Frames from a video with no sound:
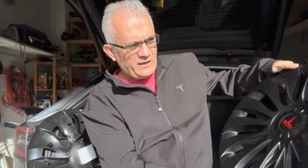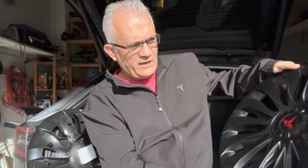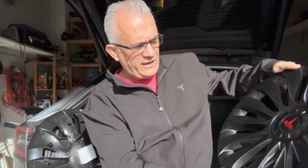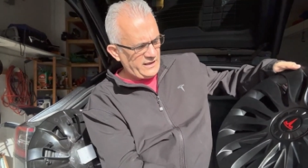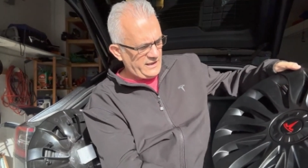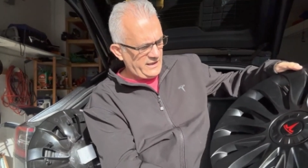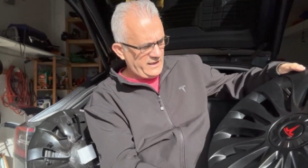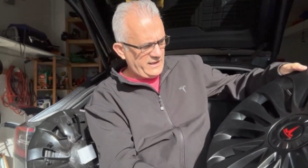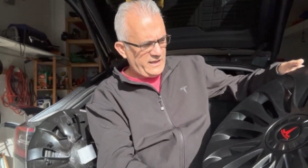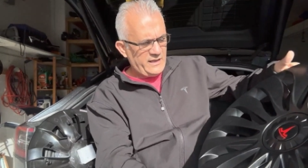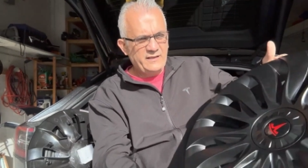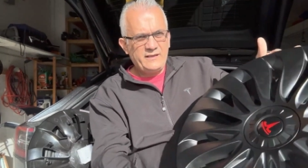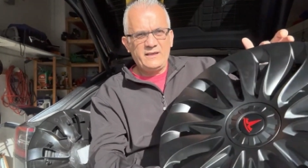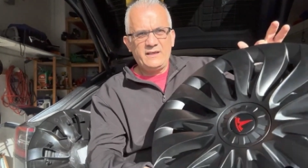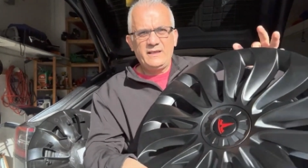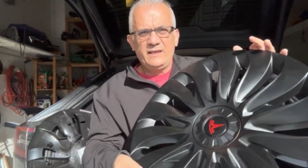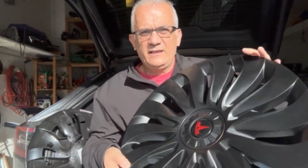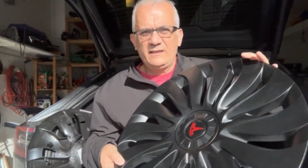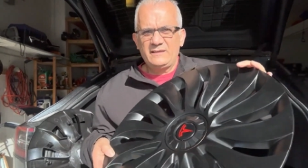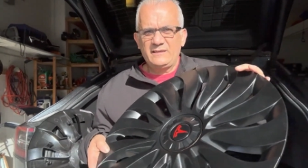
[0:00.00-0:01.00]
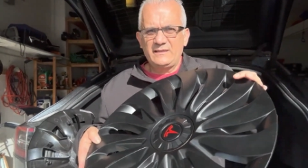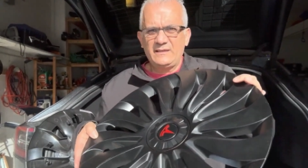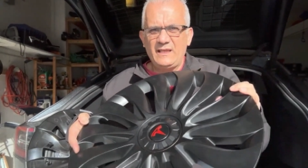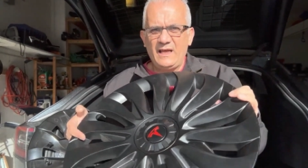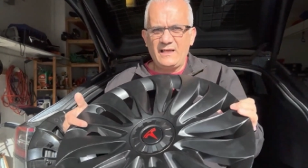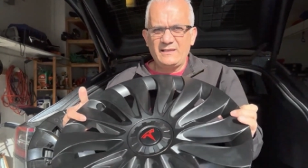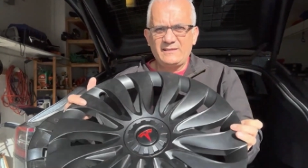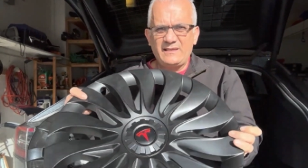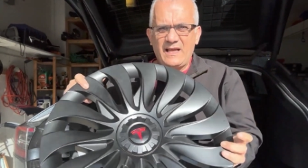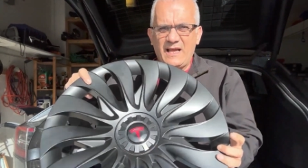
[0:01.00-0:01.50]
and it
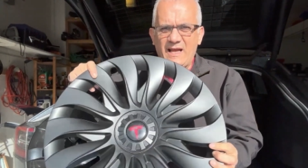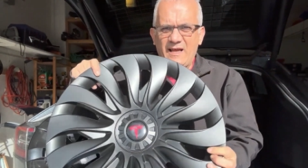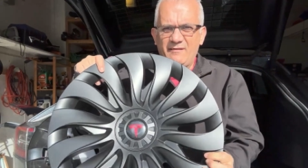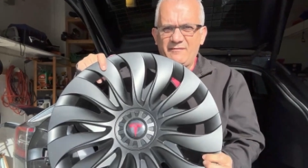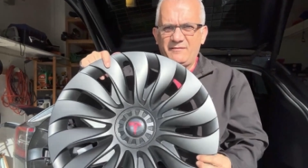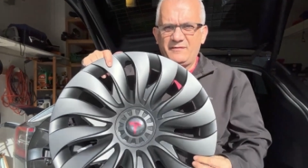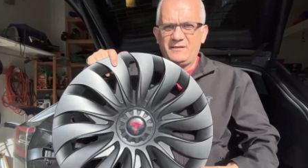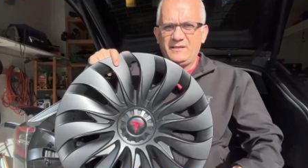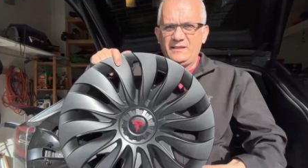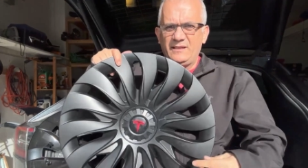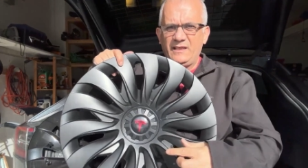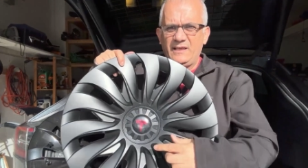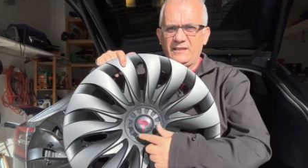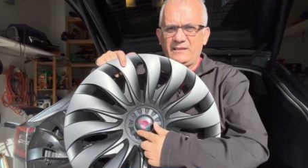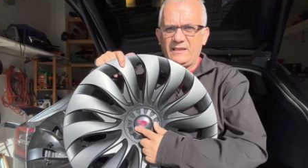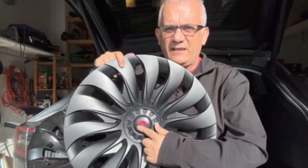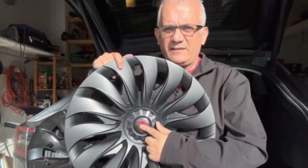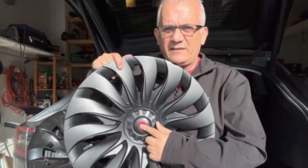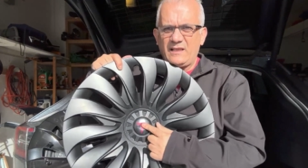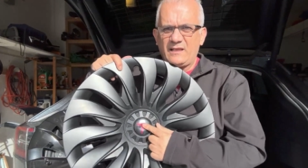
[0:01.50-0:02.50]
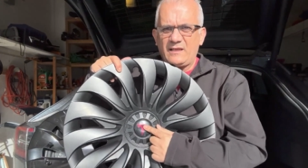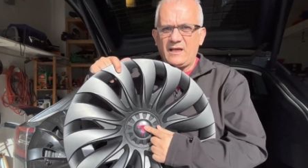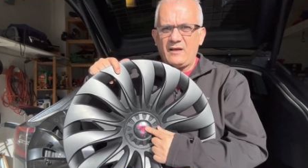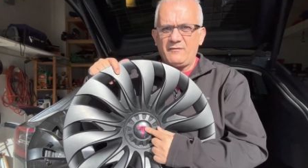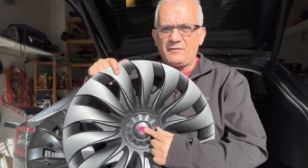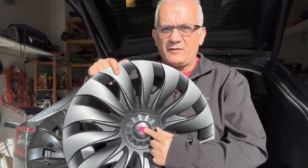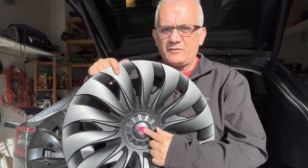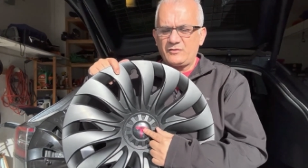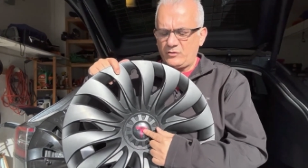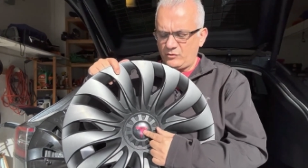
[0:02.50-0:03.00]
does have the Tesla
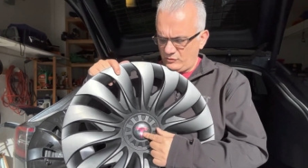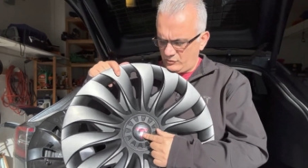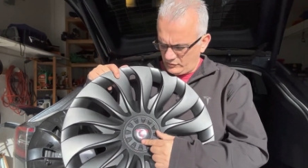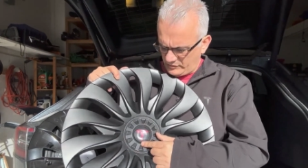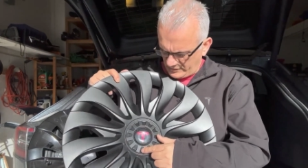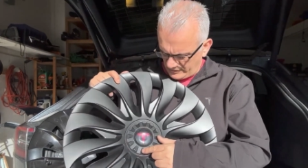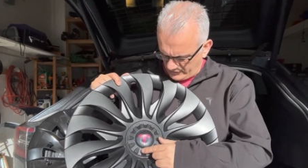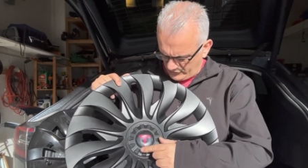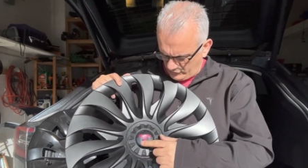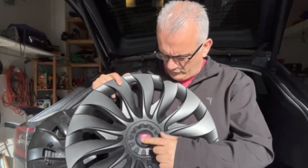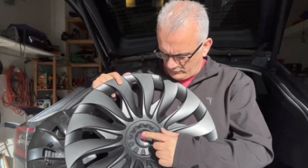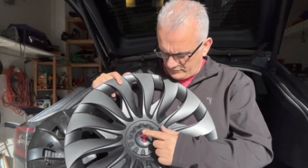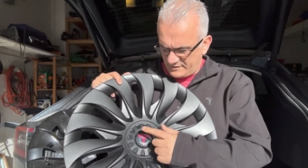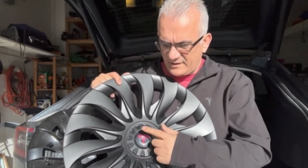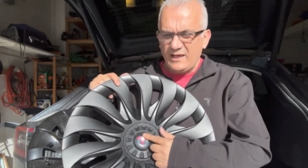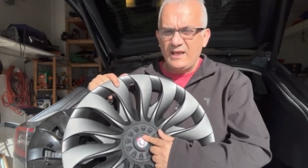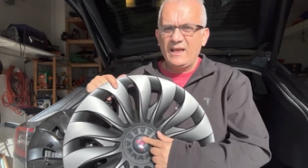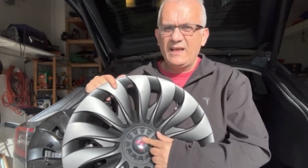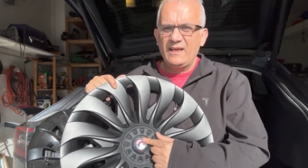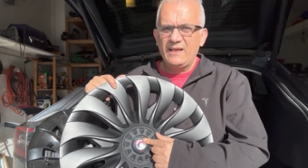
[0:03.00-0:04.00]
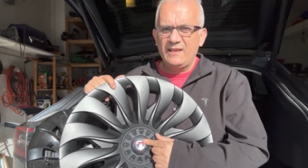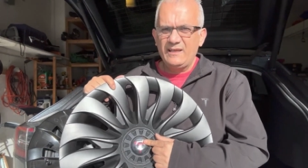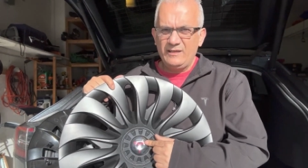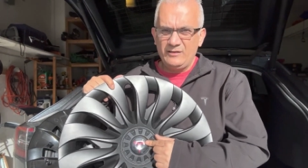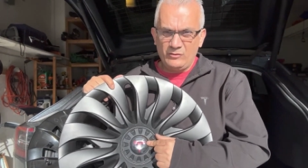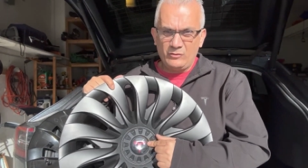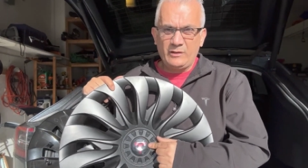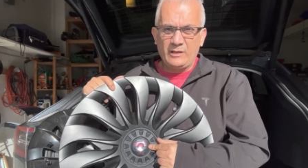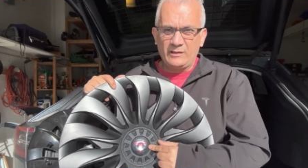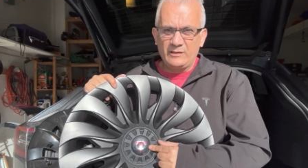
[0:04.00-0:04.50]
cover. So you
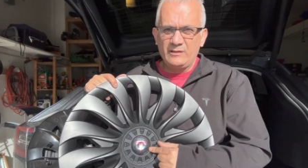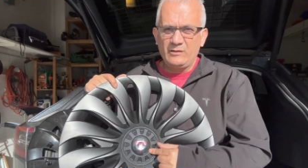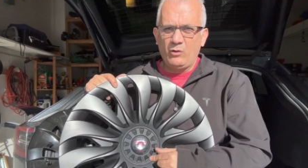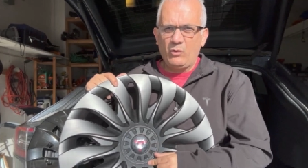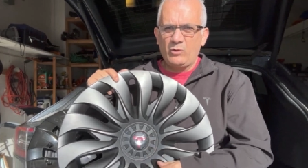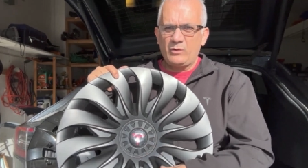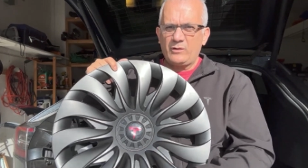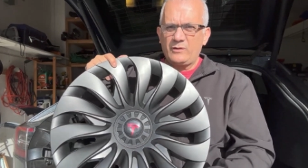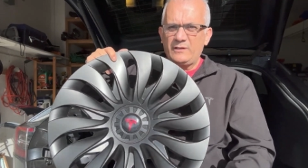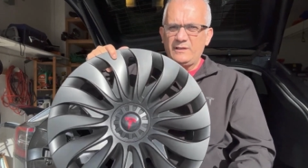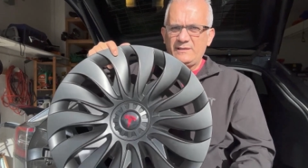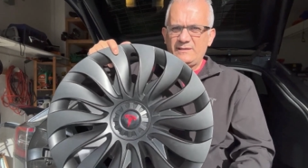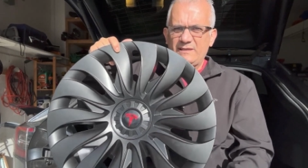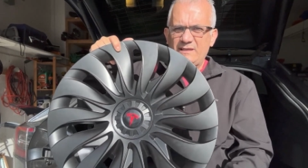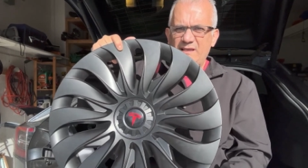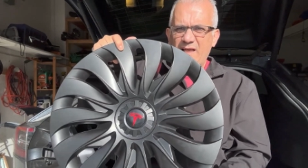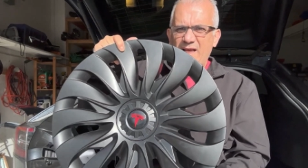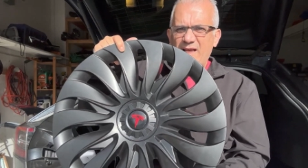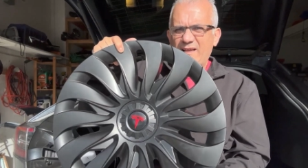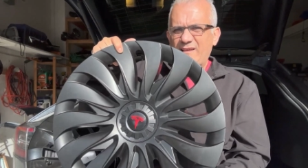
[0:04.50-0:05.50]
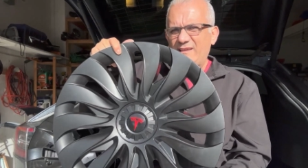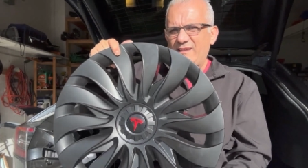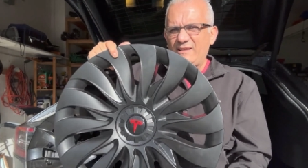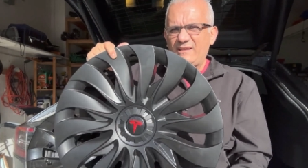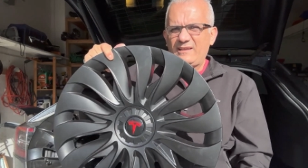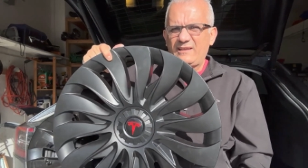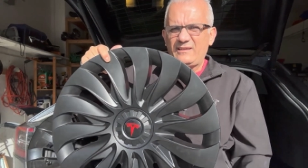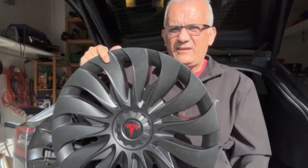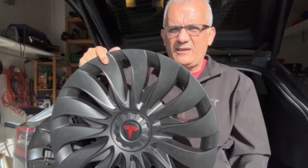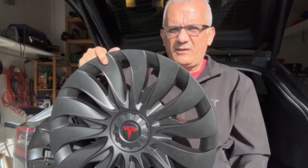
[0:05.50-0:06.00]
can order this in like I
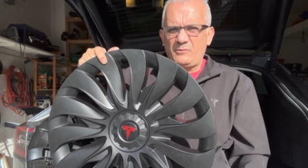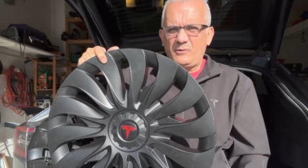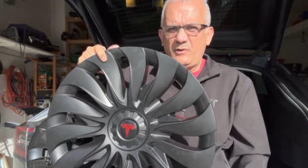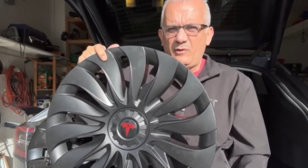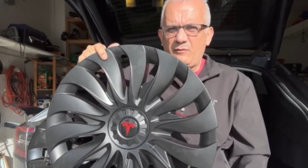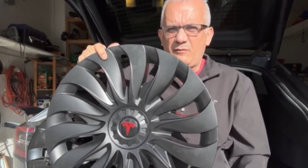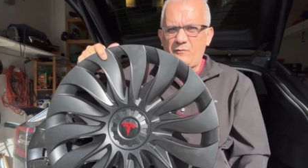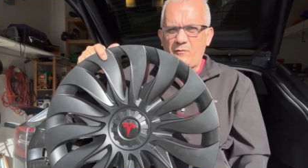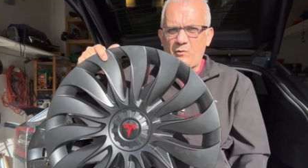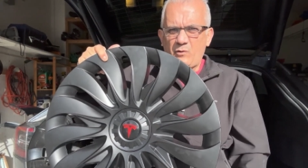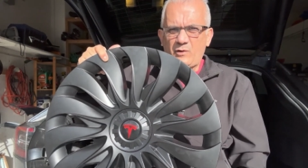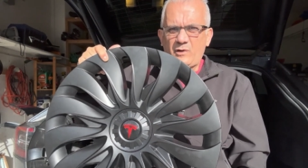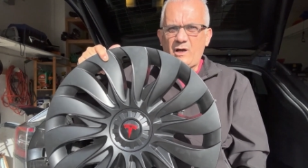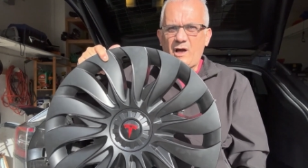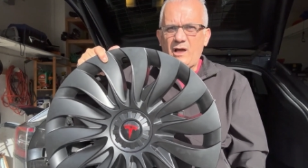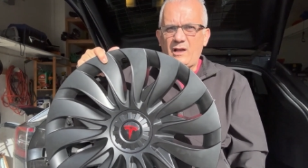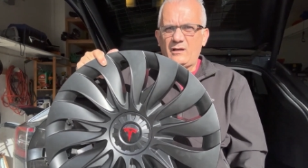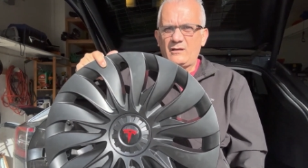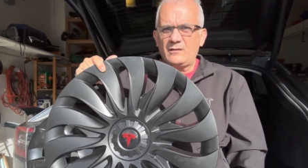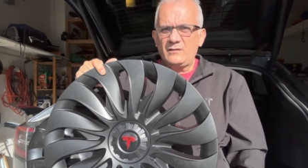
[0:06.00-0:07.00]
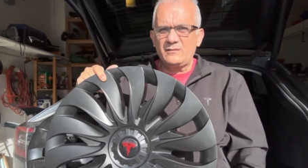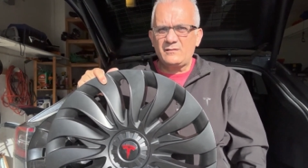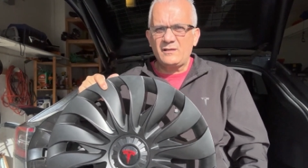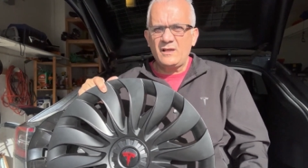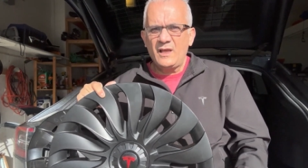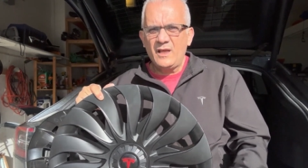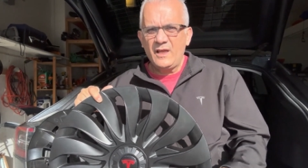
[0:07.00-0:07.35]
think 3 or 4 colors,